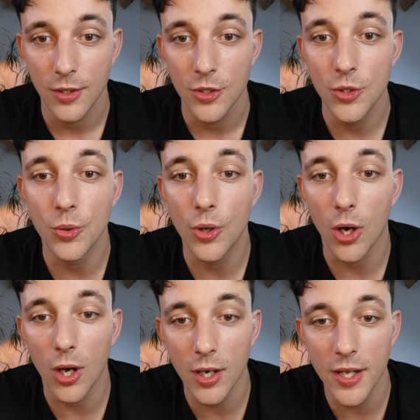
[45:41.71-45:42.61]
You
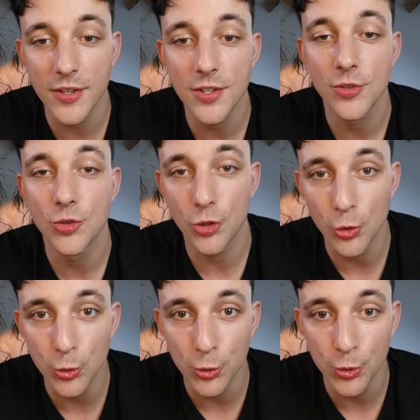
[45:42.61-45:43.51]
call it
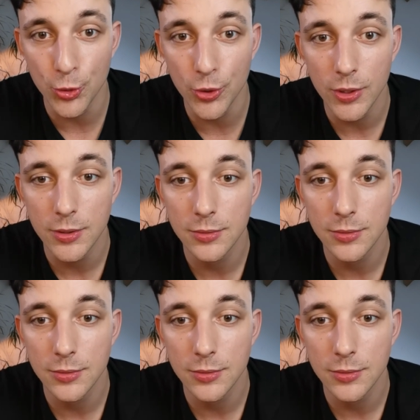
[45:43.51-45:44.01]
to...